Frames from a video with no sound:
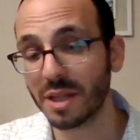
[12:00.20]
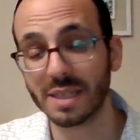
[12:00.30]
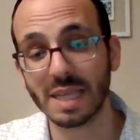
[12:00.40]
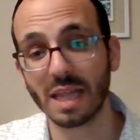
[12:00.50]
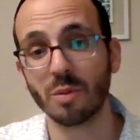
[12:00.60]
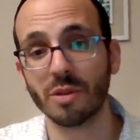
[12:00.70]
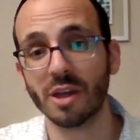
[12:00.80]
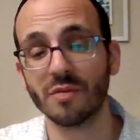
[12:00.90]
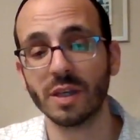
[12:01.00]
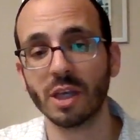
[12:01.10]
exactly what the
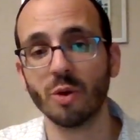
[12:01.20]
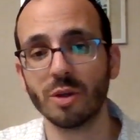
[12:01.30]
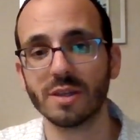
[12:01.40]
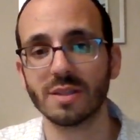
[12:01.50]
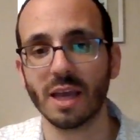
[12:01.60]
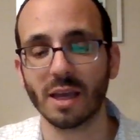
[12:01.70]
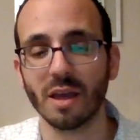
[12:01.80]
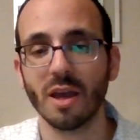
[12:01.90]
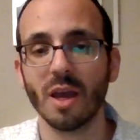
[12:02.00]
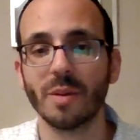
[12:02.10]
Afika Yehuda is saying,
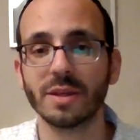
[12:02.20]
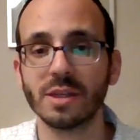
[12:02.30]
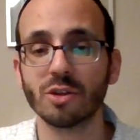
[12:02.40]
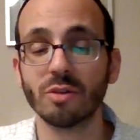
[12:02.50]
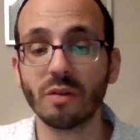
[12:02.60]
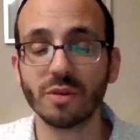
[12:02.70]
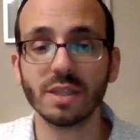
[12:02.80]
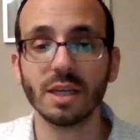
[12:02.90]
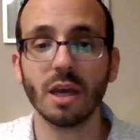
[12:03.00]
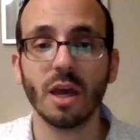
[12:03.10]
because he's
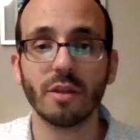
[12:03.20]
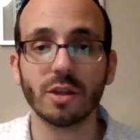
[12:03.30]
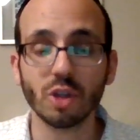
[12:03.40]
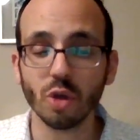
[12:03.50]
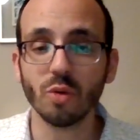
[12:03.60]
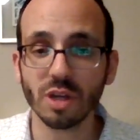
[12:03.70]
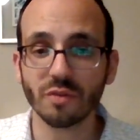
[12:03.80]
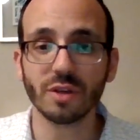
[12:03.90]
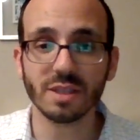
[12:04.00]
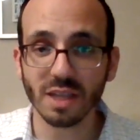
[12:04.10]
referencing the two
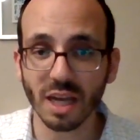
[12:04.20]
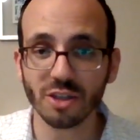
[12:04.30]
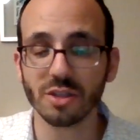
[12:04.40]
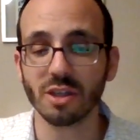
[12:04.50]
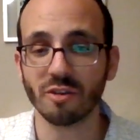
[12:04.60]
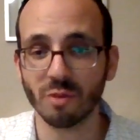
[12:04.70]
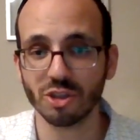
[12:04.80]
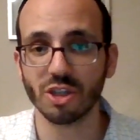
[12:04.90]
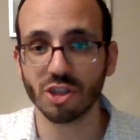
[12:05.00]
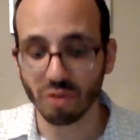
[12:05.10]
different stages of
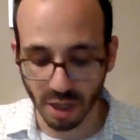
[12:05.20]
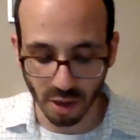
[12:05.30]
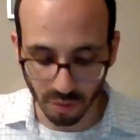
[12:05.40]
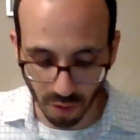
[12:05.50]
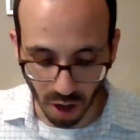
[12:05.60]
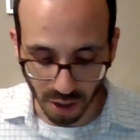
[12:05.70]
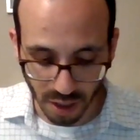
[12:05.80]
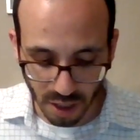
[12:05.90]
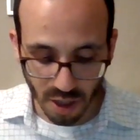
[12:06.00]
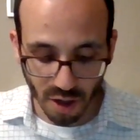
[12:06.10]
Moshe striking the rock.
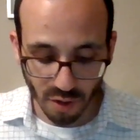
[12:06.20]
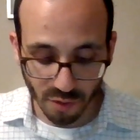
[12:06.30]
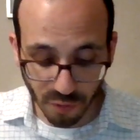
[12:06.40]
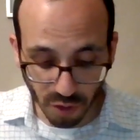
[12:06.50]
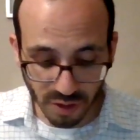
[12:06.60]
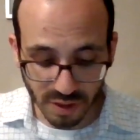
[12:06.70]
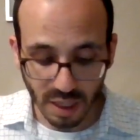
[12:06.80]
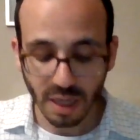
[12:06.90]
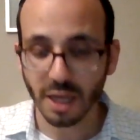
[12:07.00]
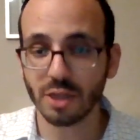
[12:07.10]
First,
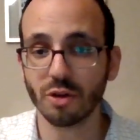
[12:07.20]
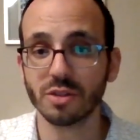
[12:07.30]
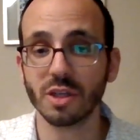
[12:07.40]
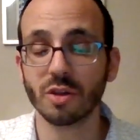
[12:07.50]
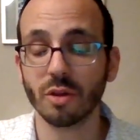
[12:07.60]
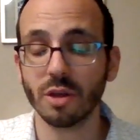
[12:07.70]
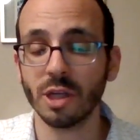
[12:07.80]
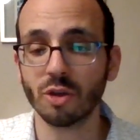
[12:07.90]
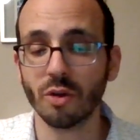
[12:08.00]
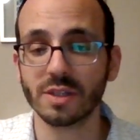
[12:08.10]
he turned
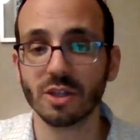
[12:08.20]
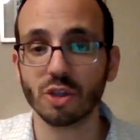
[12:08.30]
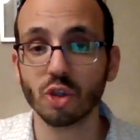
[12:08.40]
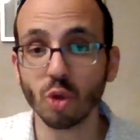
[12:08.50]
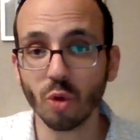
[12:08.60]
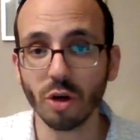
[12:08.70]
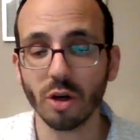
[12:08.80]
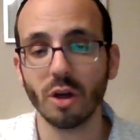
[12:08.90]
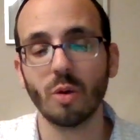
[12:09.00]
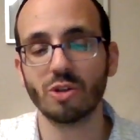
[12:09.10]
this tzur,
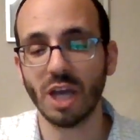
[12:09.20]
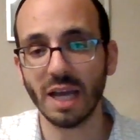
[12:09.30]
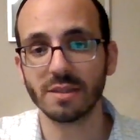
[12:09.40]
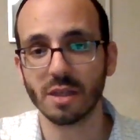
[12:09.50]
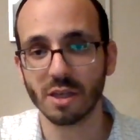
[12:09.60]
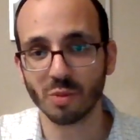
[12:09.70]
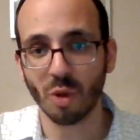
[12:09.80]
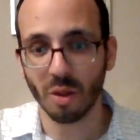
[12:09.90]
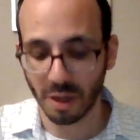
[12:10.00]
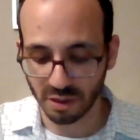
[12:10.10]
which has a small
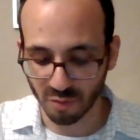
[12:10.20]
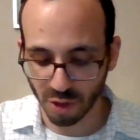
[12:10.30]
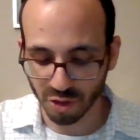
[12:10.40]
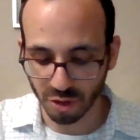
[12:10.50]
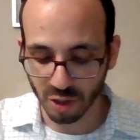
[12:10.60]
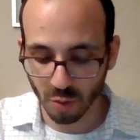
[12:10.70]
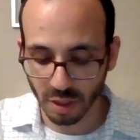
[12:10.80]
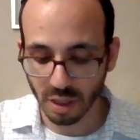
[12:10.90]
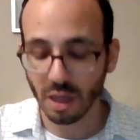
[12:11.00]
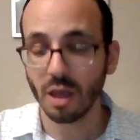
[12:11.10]
amount of moisture into
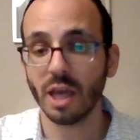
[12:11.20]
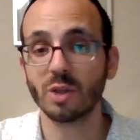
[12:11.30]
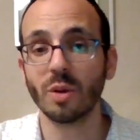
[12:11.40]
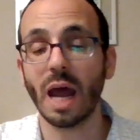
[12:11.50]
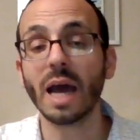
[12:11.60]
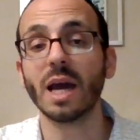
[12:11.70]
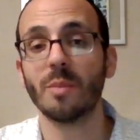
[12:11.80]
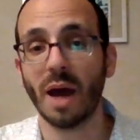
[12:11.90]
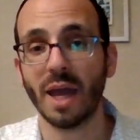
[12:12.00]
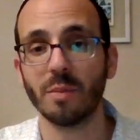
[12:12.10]
it, into an
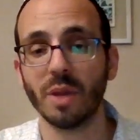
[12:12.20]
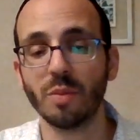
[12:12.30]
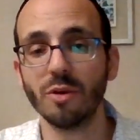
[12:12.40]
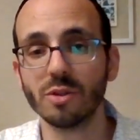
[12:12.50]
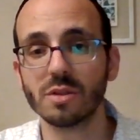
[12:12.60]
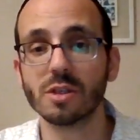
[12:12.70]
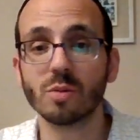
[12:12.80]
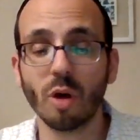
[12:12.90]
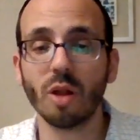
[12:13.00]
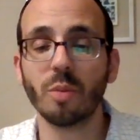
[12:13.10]
agamayim. It produced a
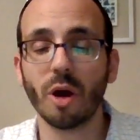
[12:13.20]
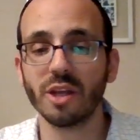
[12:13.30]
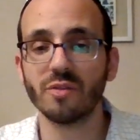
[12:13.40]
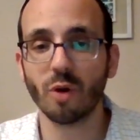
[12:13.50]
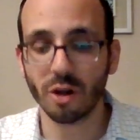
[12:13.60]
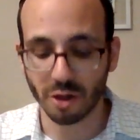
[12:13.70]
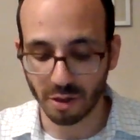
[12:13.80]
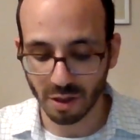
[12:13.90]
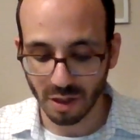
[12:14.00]
small body of water.